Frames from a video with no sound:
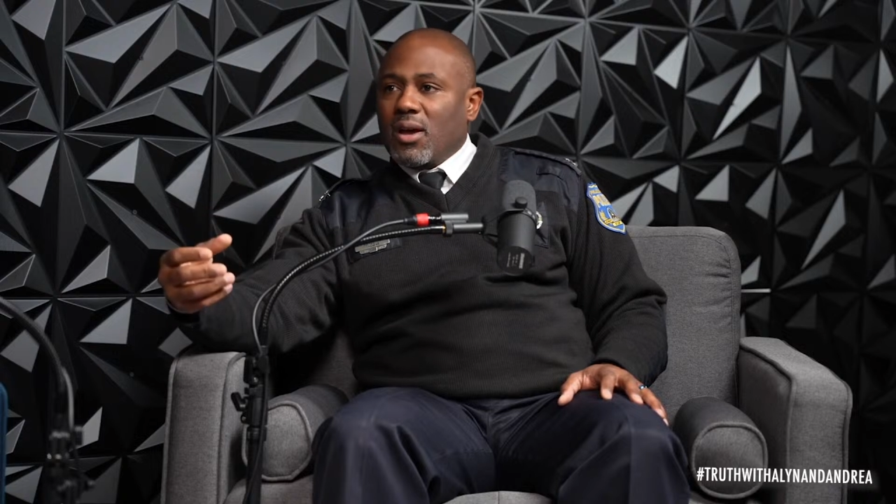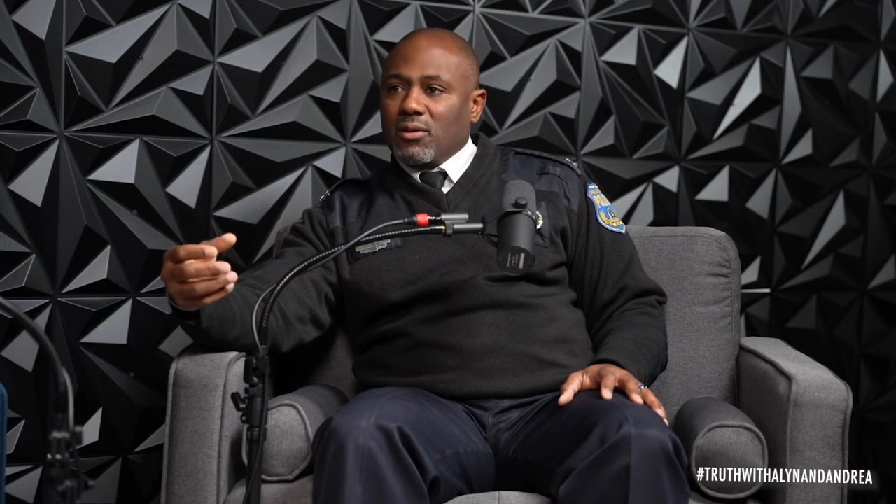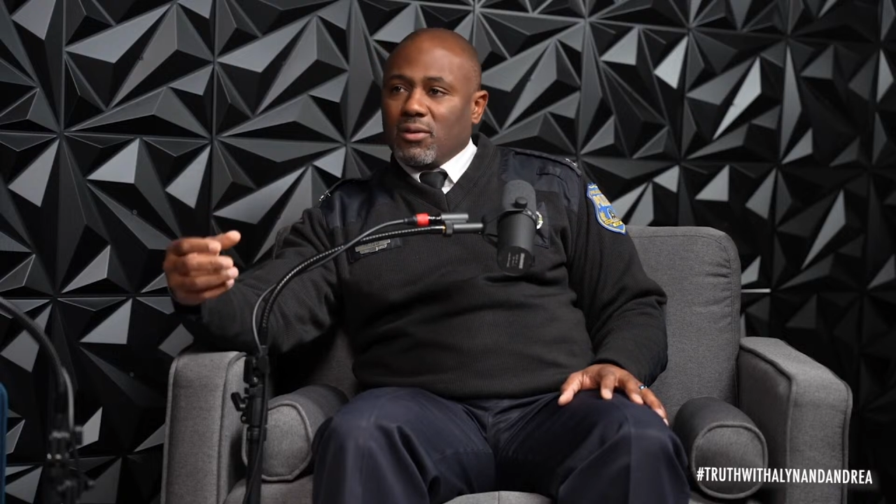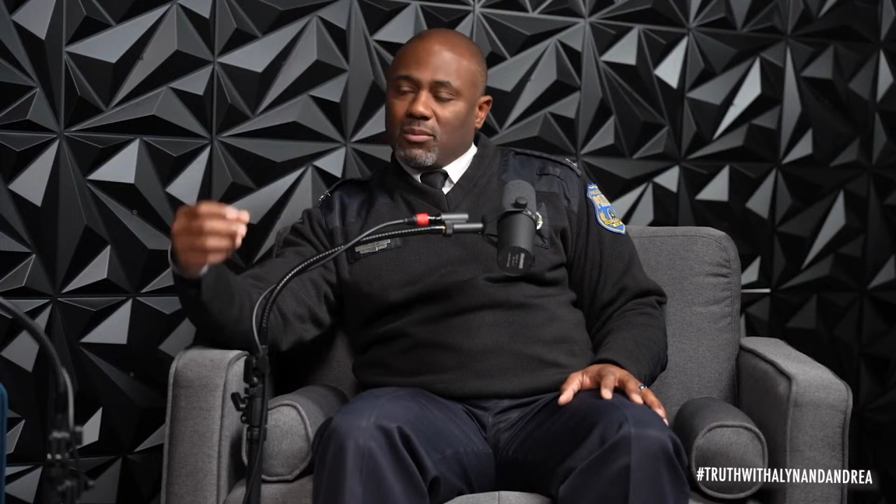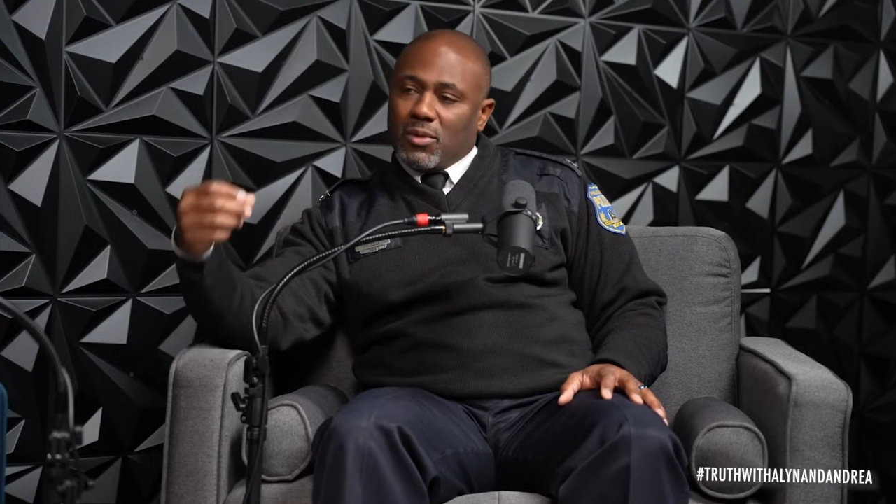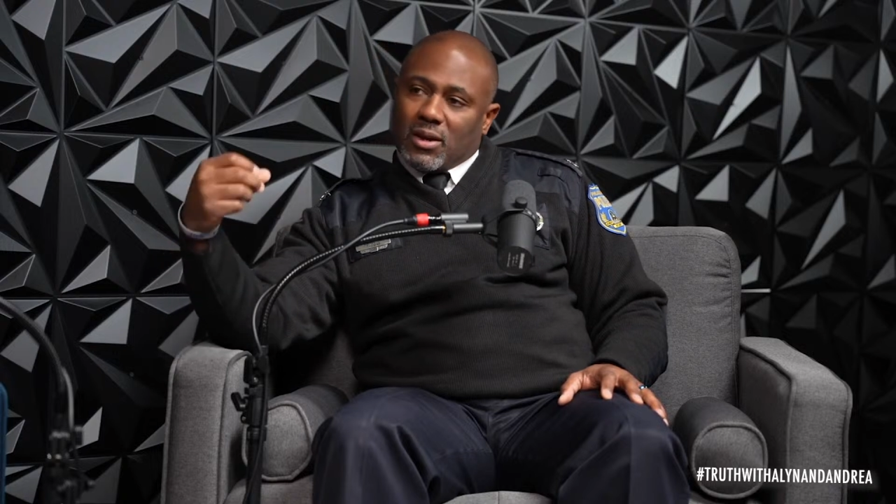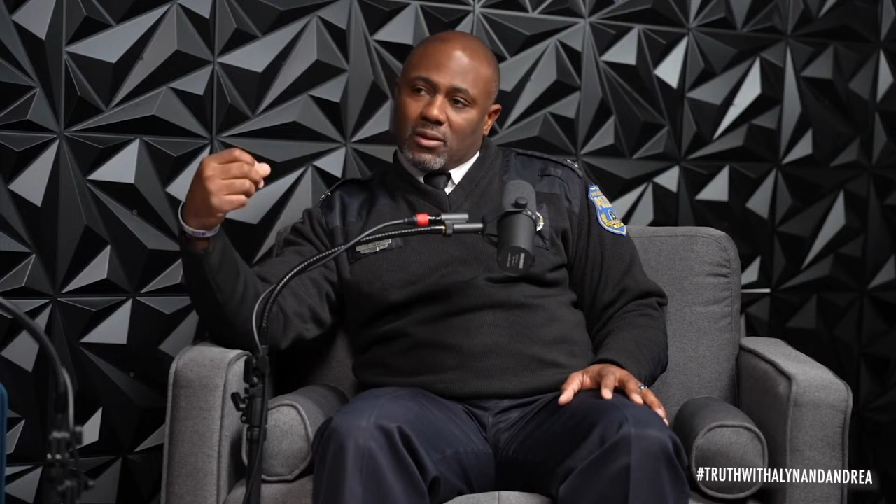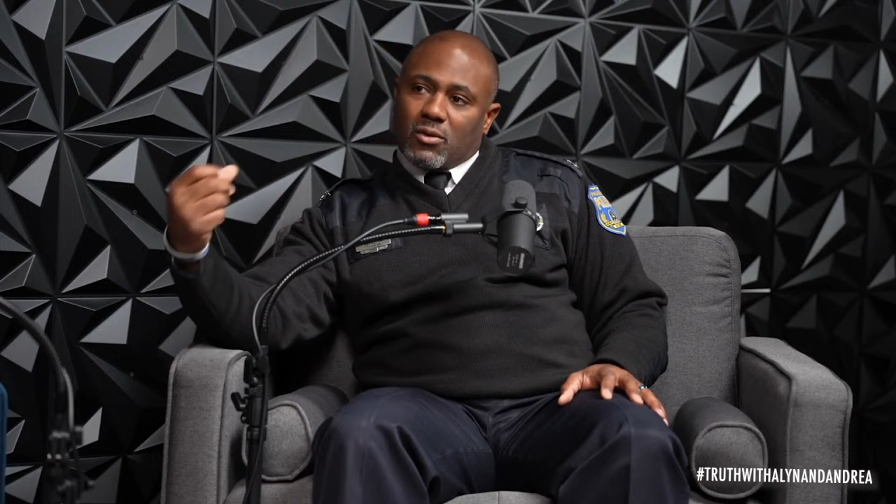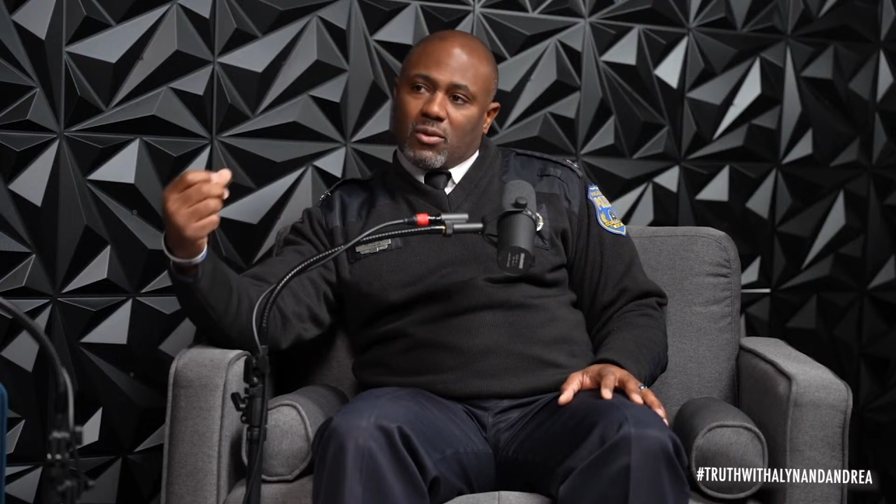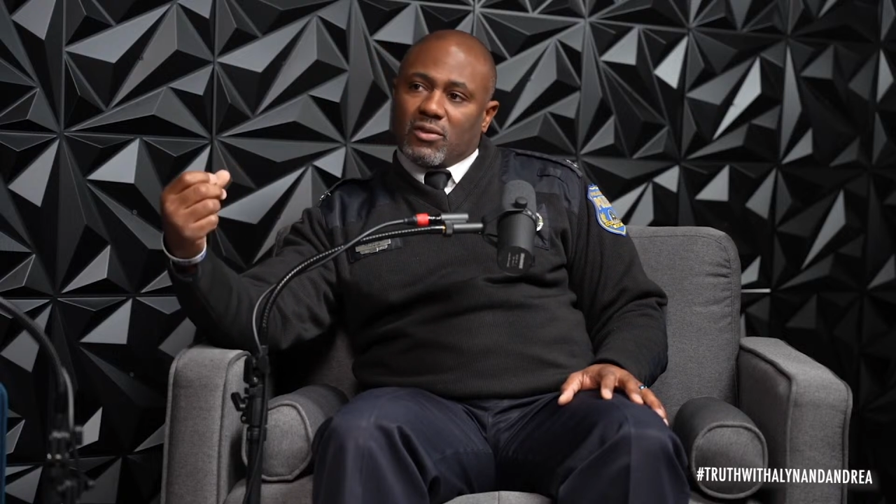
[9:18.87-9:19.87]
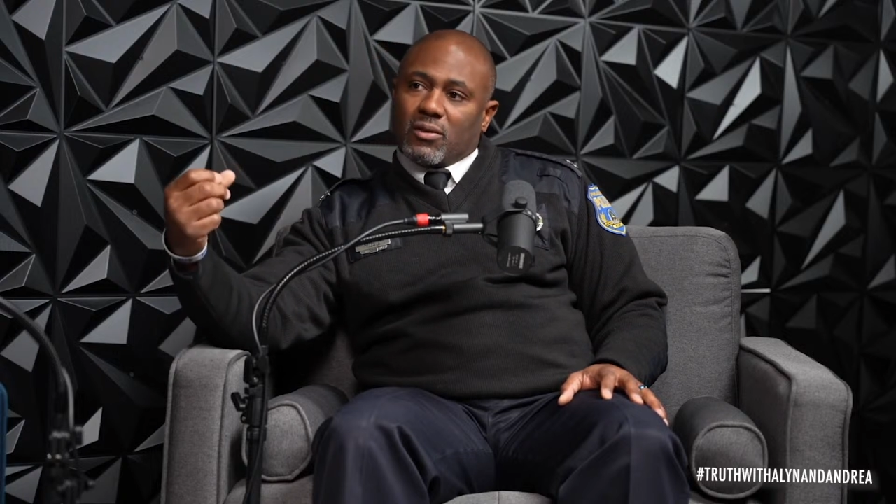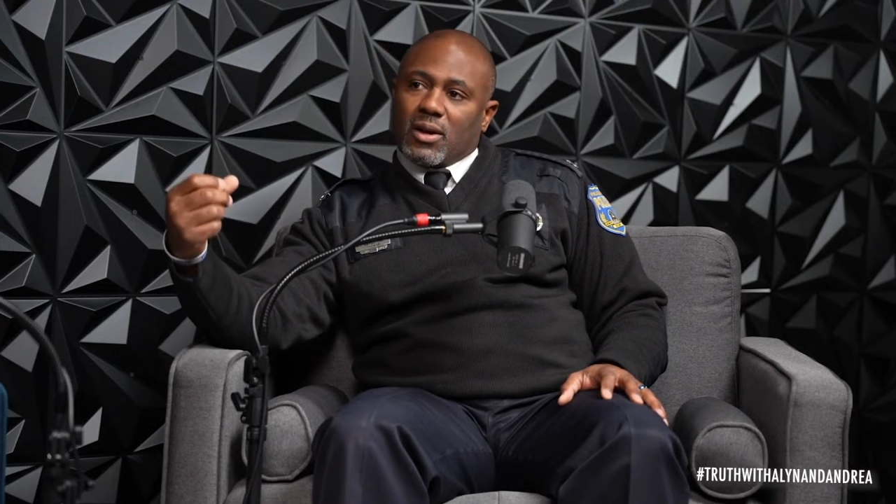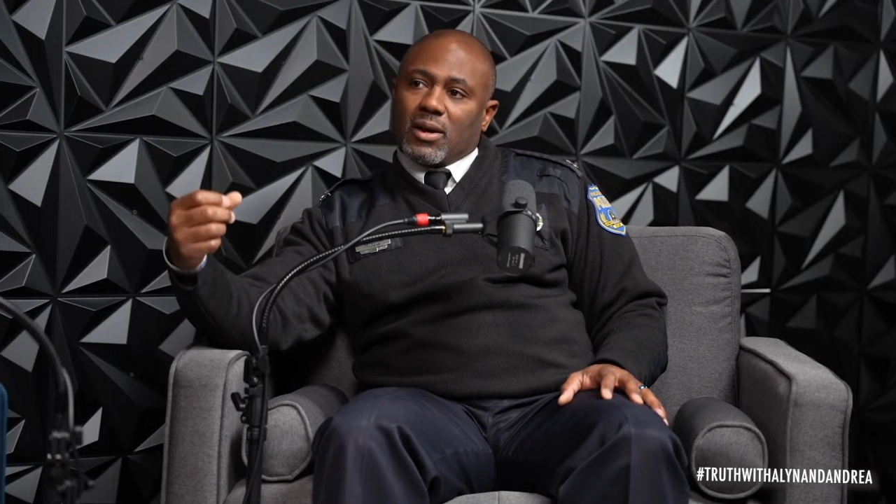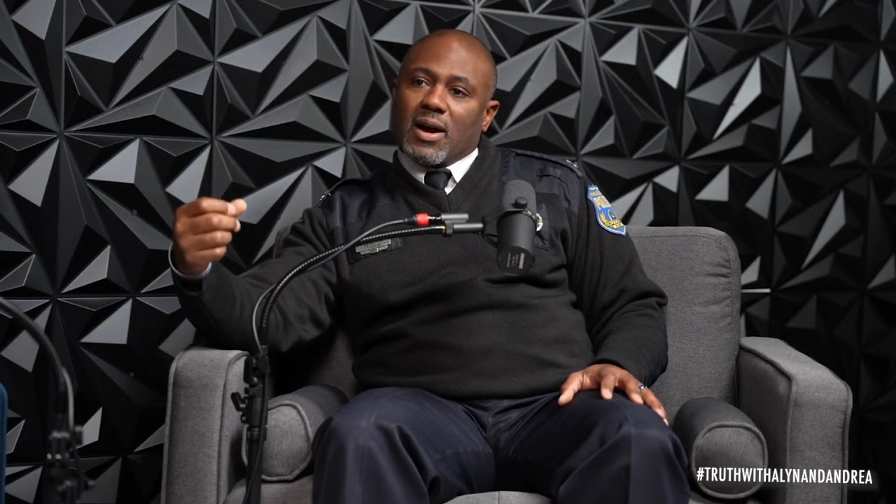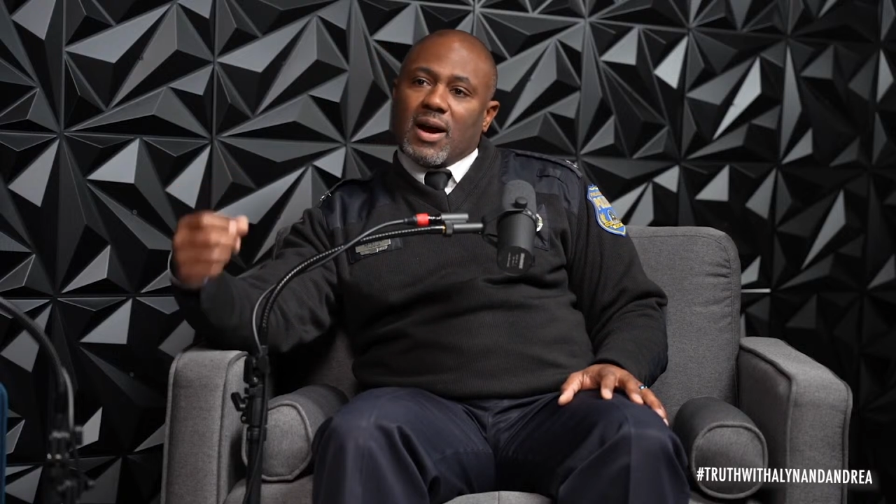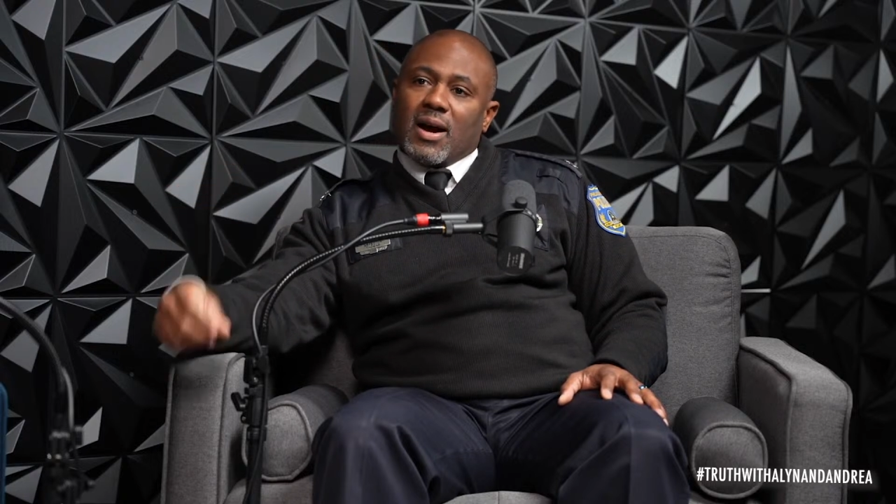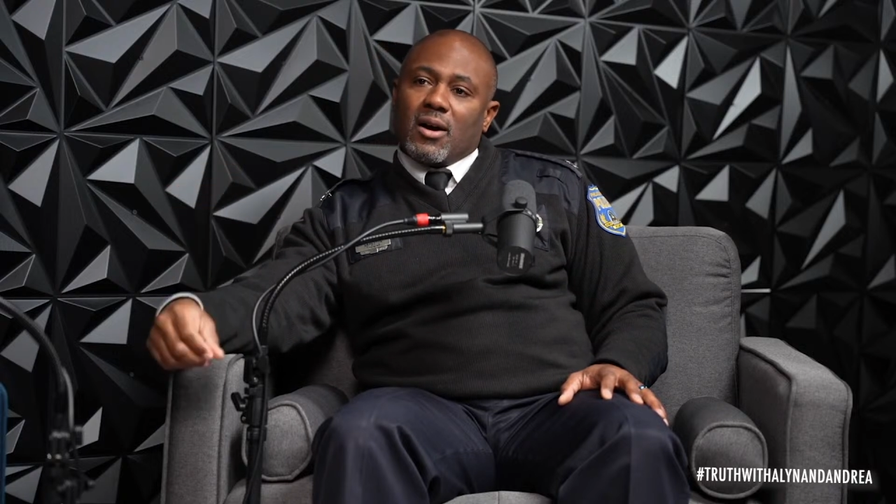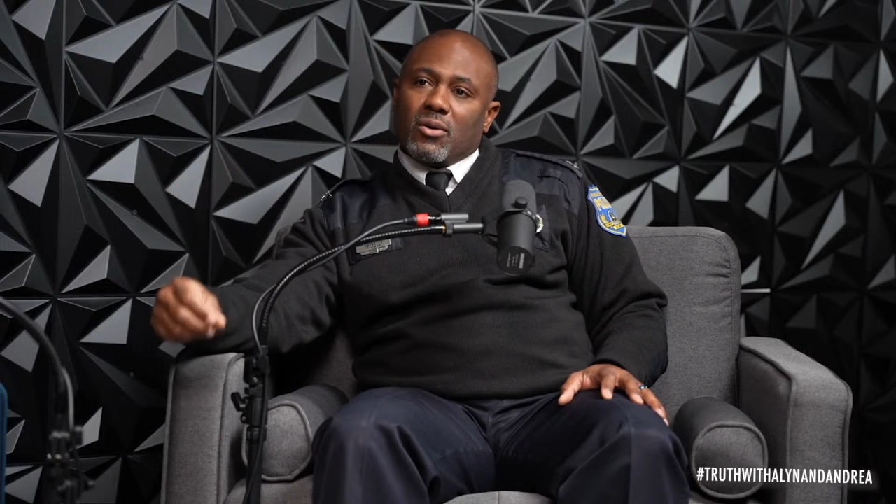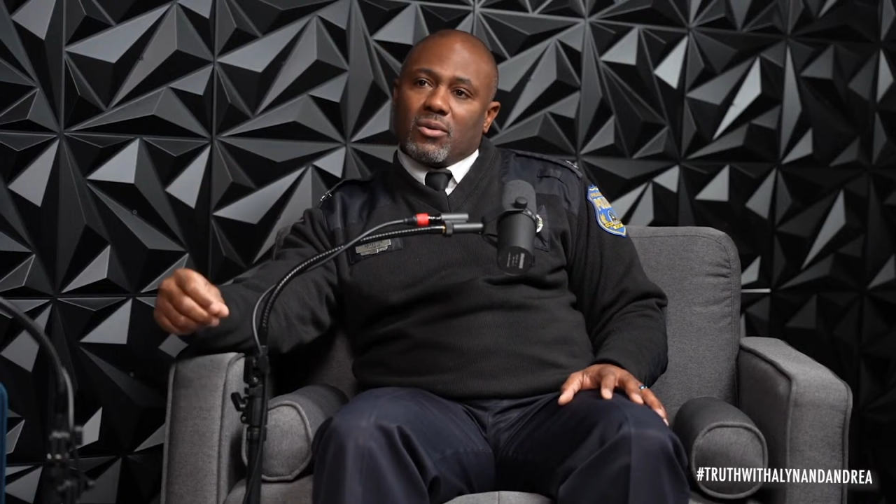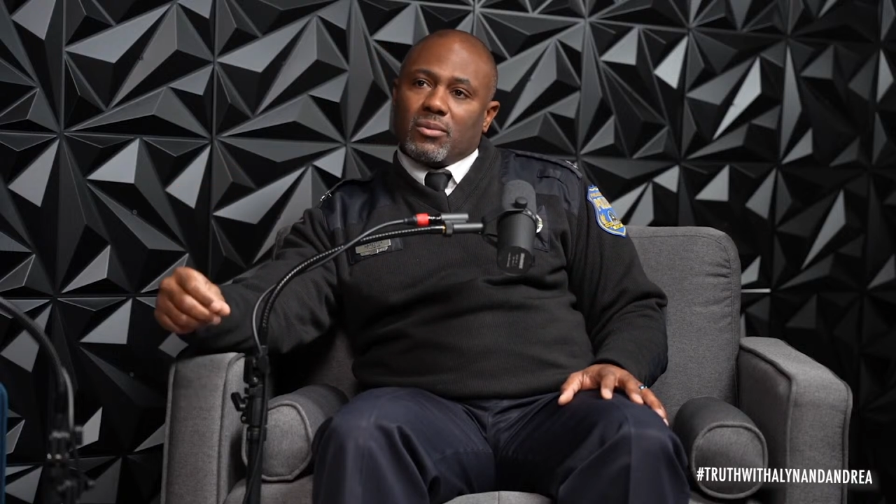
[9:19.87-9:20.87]
you then begin to question, like,
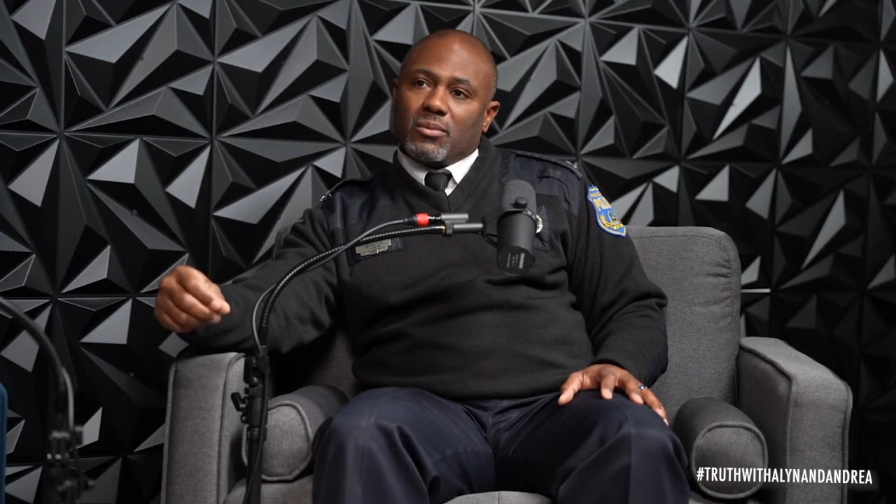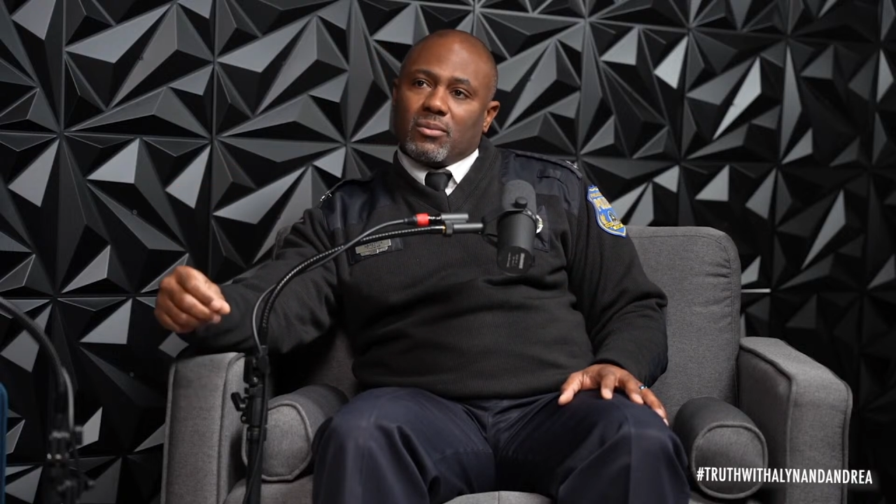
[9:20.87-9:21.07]
how